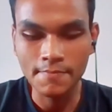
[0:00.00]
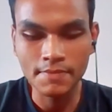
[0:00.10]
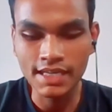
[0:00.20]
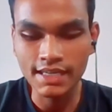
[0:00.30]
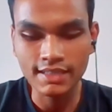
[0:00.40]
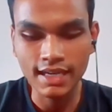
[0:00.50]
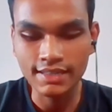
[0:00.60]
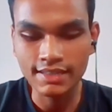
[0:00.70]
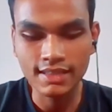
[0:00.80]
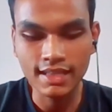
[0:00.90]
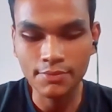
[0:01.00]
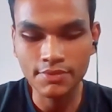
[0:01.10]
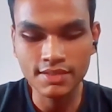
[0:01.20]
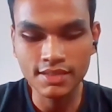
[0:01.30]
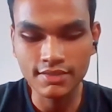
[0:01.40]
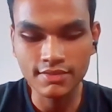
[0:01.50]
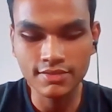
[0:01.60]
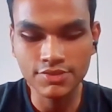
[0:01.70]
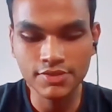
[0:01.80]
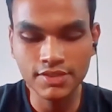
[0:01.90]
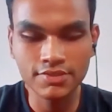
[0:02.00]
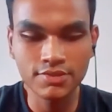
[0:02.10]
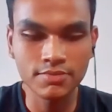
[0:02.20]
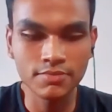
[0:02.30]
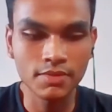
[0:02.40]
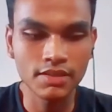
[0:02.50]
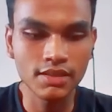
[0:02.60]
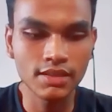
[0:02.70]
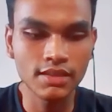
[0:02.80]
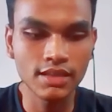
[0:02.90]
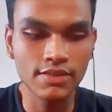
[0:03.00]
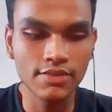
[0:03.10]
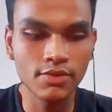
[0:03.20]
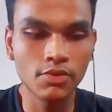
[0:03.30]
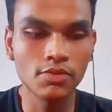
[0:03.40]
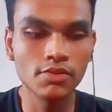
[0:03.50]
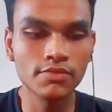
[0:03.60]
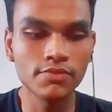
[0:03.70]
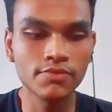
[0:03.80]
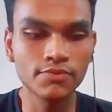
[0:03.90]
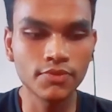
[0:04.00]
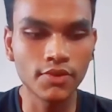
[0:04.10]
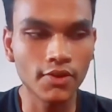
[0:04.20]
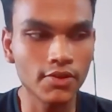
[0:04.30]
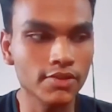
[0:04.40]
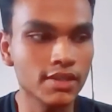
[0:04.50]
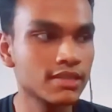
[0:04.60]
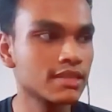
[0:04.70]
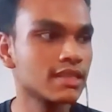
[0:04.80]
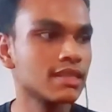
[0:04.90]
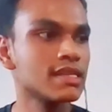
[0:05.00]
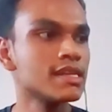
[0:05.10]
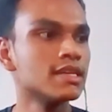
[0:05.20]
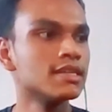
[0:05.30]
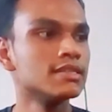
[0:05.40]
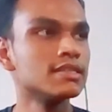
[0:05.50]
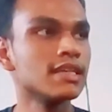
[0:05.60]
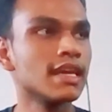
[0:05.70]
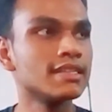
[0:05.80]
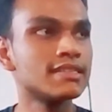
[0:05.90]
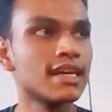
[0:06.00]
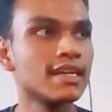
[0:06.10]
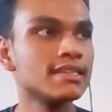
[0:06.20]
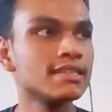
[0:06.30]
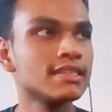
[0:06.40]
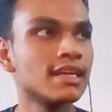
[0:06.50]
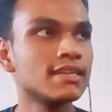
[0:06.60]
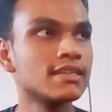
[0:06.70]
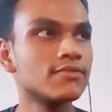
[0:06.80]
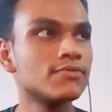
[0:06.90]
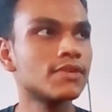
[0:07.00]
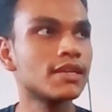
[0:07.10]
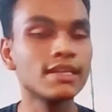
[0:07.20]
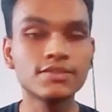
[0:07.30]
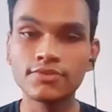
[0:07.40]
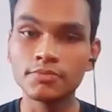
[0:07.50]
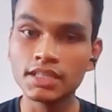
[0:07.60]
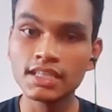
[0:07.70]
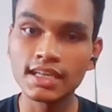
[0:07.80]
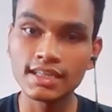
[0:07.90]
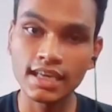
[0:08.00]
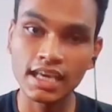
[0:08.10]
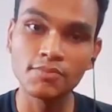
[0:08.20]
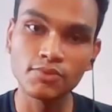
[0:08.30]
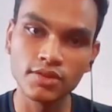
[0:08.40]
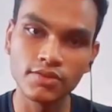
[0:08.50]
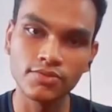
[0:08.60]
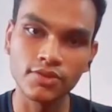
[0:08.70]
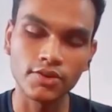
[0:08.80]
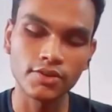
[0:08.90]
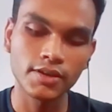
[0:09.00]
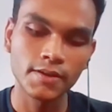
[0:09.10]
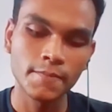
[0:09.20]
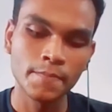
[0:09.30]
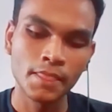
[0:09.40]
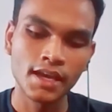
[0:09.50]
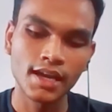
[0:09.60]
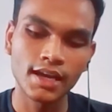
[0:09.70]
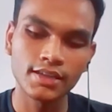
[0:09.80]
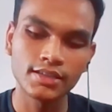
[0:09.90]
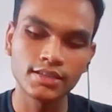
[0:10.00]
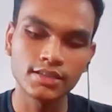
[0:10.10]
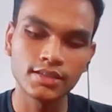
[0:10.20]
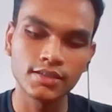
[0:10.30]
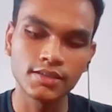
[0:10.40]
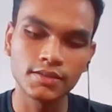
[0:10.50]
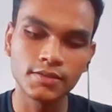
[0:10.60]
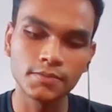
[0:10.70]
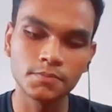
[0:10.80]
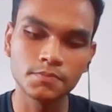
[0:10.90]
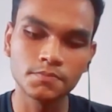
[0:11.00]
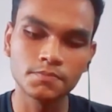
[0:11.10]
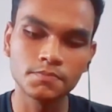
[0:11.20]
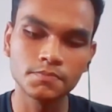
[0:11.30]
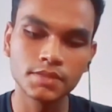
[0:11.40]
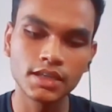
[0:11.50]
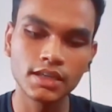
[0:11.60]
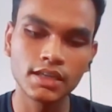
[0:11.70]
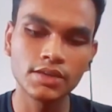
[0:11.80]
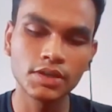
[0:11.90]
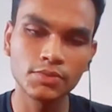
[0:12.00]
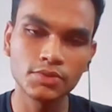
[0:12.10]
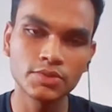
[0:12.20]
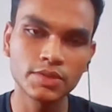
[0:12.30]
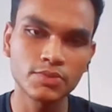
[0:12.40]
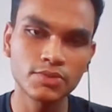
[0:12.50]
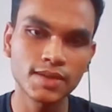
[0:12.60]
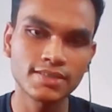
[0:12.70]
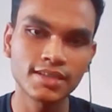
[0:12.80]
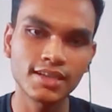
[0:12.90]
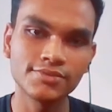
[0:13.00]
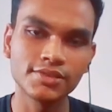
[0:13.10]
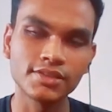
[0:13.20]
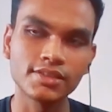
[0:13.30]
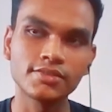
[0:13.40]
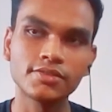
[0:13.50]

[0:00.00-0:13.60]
yeah, that was another restriction. But then the whole fog and the anxiety that, at least for me, that came with the fog, and it was quite challenging,